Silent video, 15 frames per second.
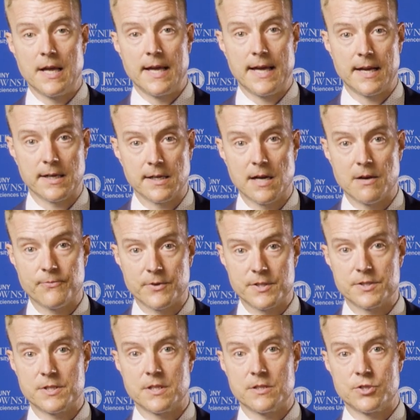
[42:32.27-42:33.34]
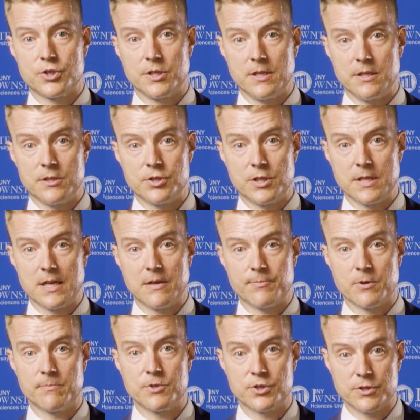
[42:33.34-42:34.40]
at a conference, and she gave
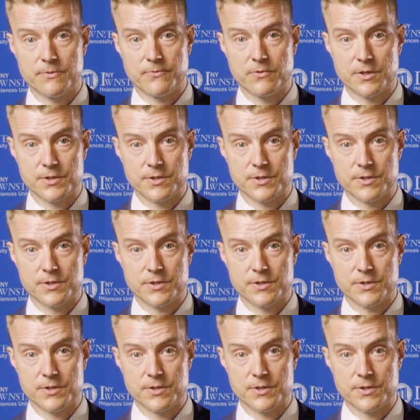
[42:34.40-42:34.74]
permission for